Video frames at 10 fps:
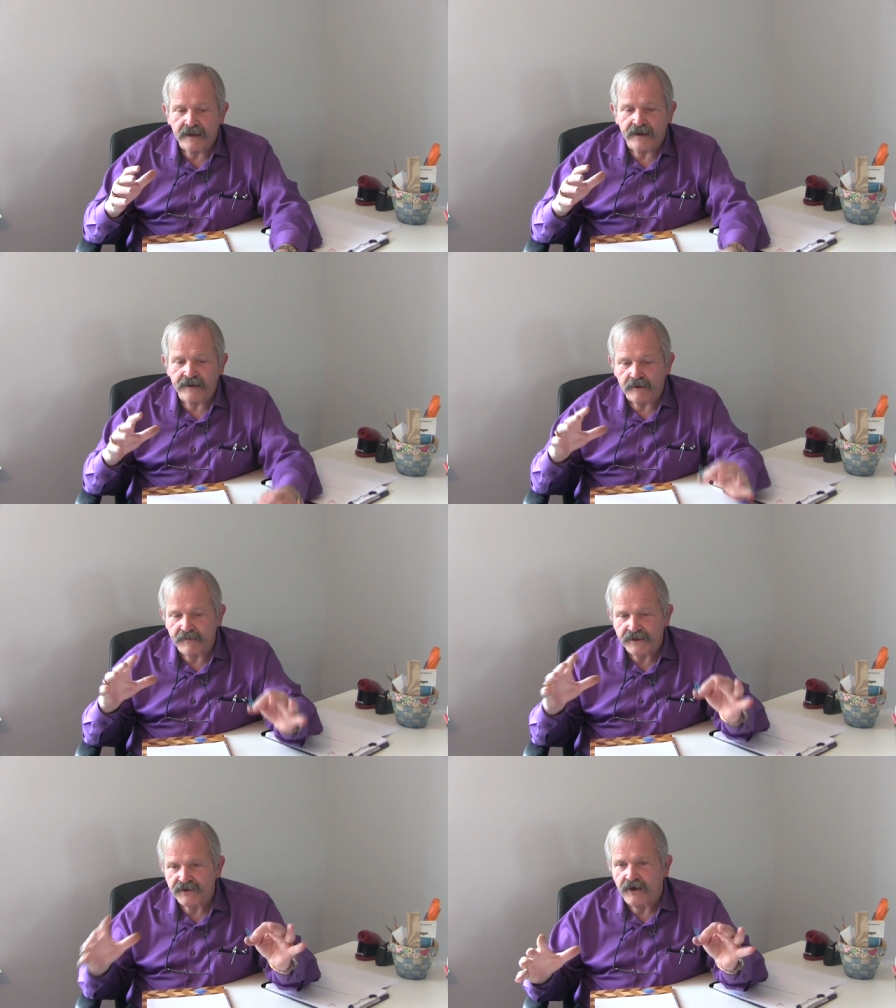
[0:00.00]
and there'll
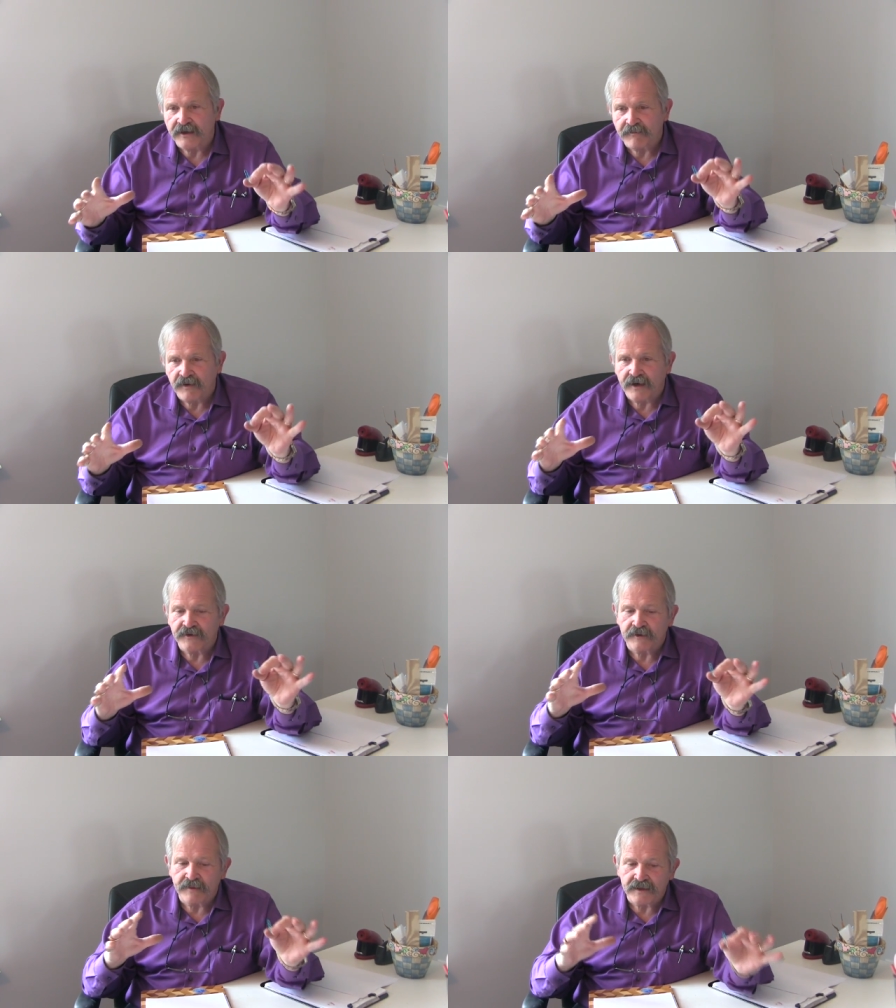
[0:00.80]
be Charlie
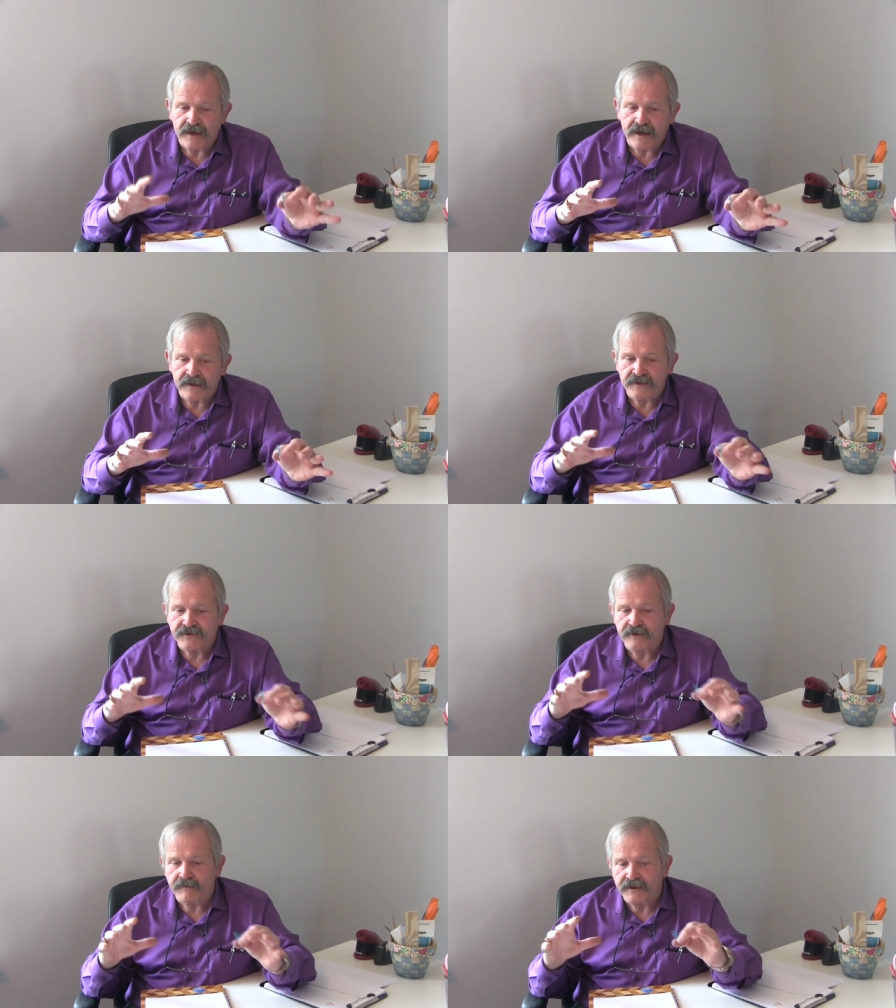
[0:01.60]
Brown, there'll be
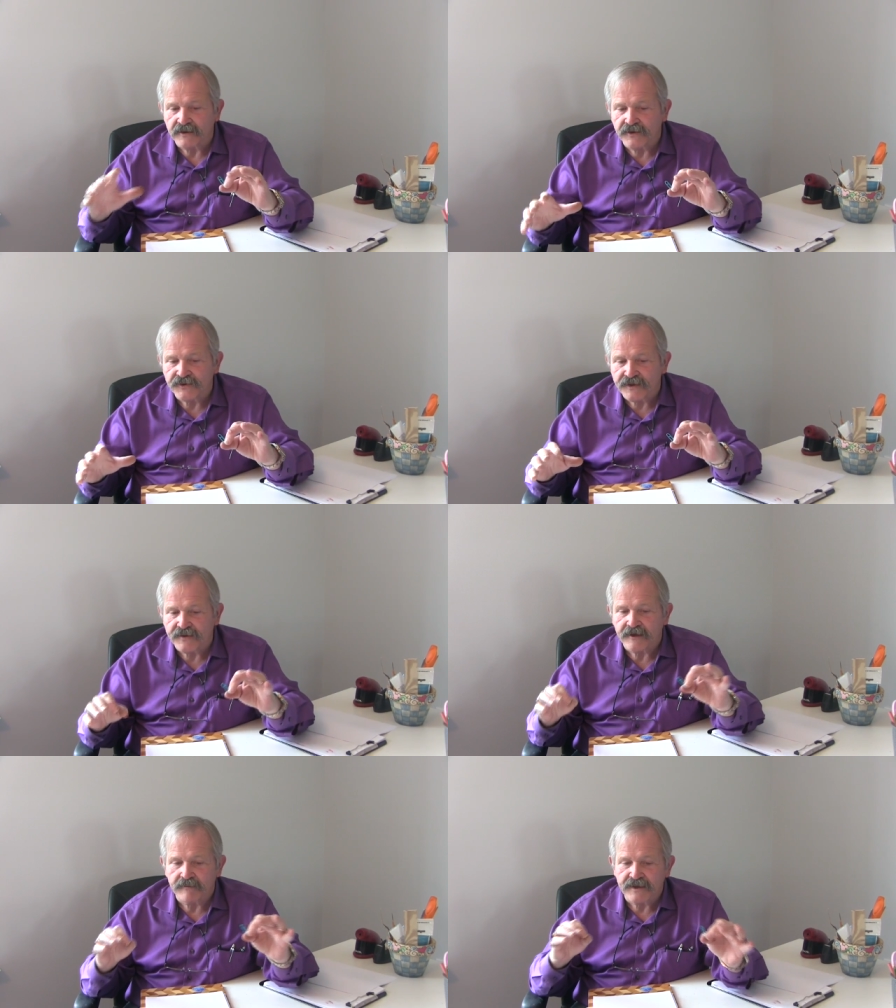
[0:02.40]
Linus, there'll be Lucy,
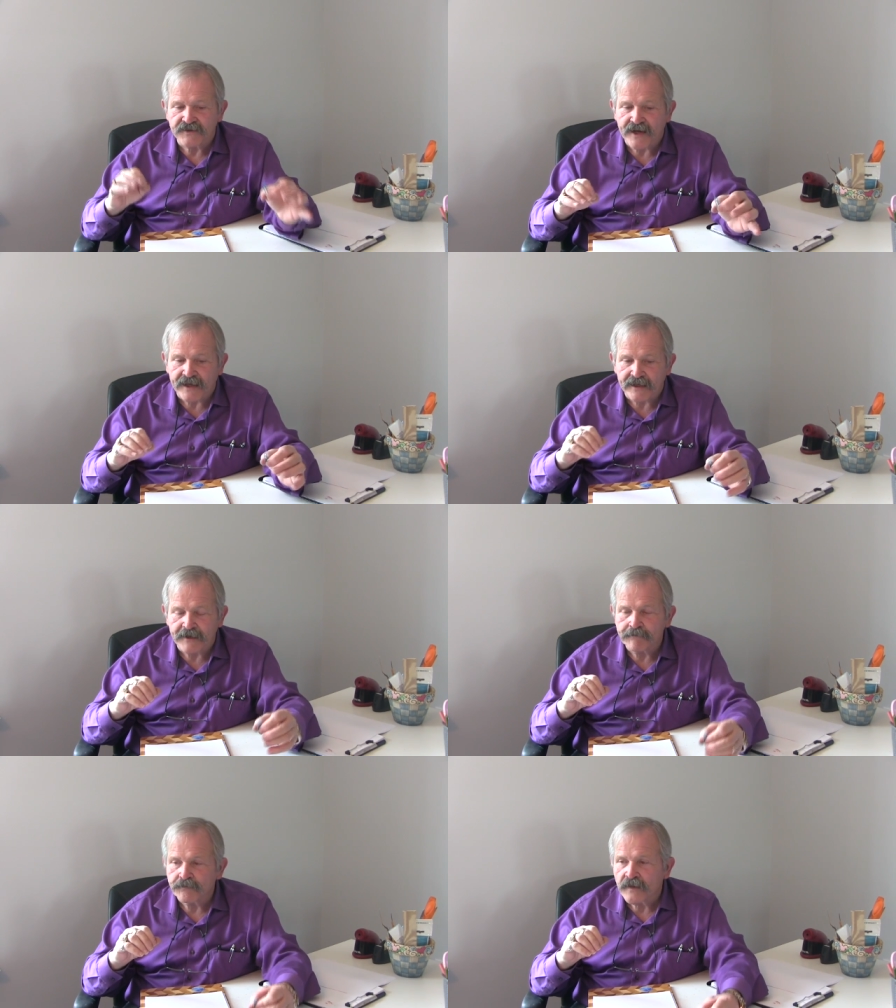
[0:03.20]
there'll be
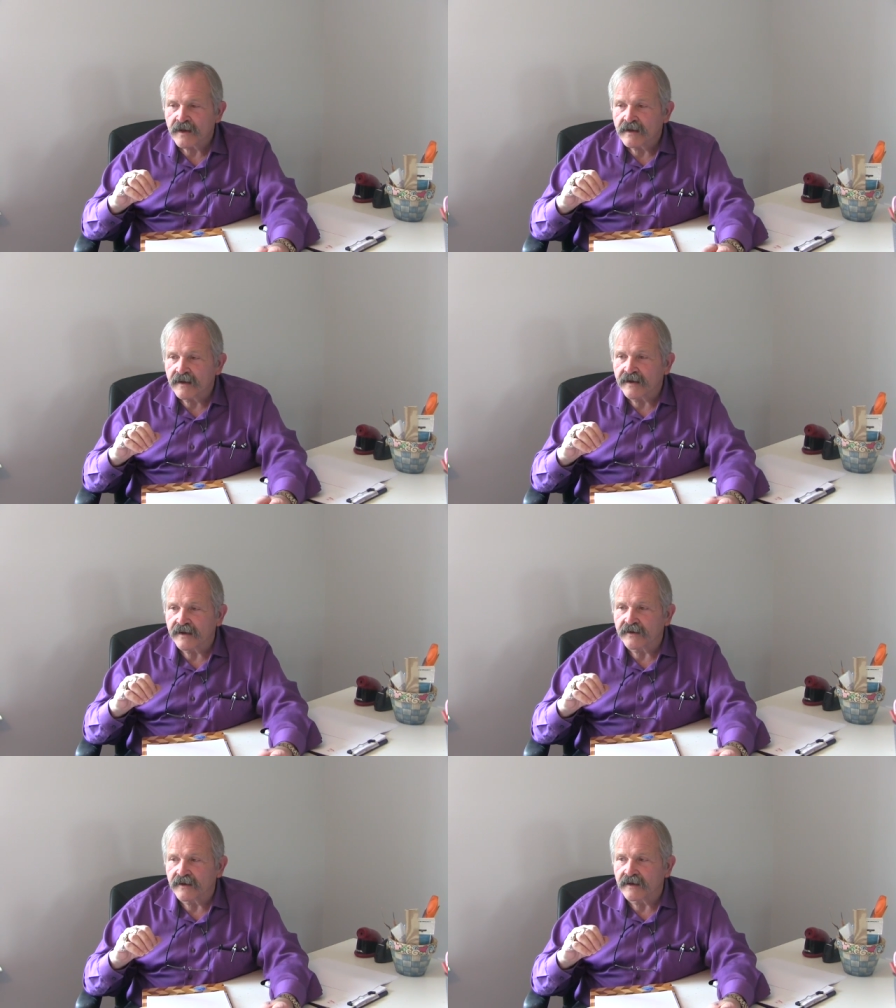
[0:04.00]
Sally,
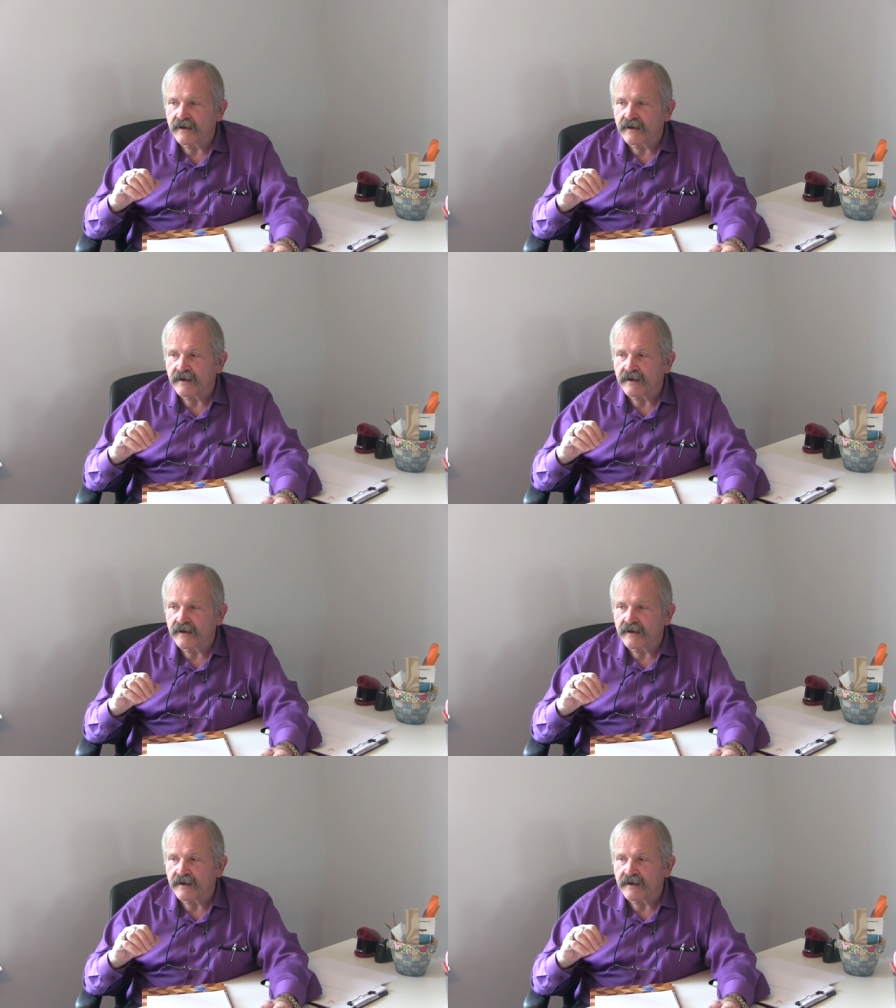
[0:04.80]
and